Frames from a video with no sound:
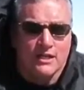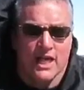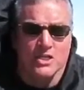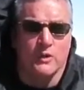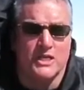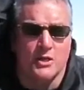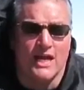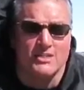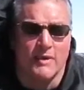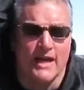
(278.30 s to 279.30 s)
Literally
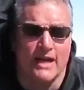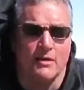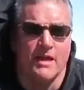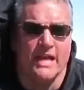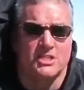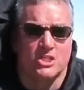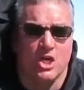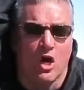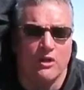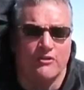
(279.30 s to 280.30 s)
translated means
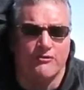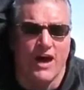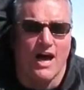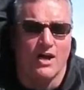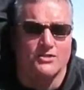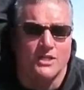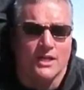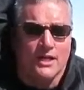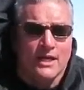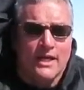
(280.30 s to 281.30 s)
Golden Falls.
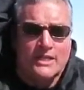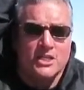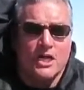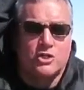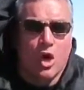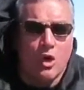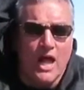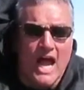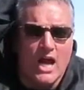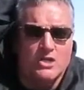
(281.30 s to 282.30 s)
It's got 2
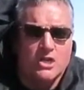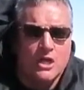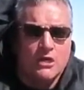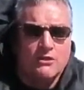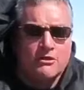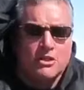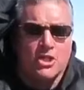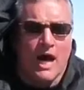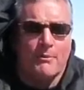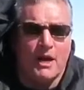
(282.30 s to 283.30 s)
layers. The
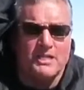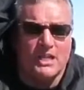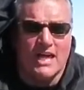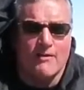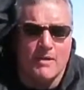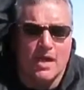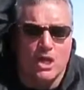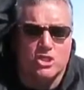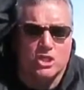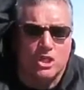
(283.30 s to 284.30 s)
top one's 11
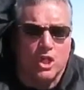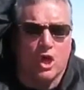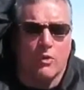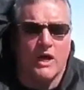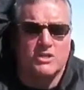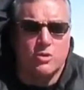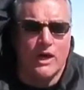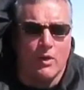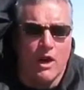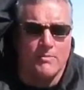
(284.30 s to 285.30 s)
meters, the lower one's
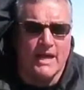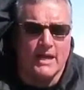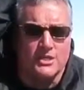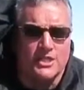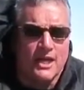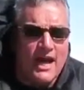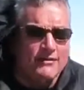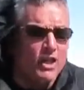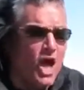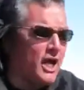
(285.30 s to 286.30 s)
21 meters.
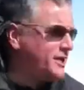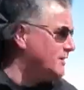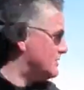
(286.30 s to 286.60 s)
Have a look.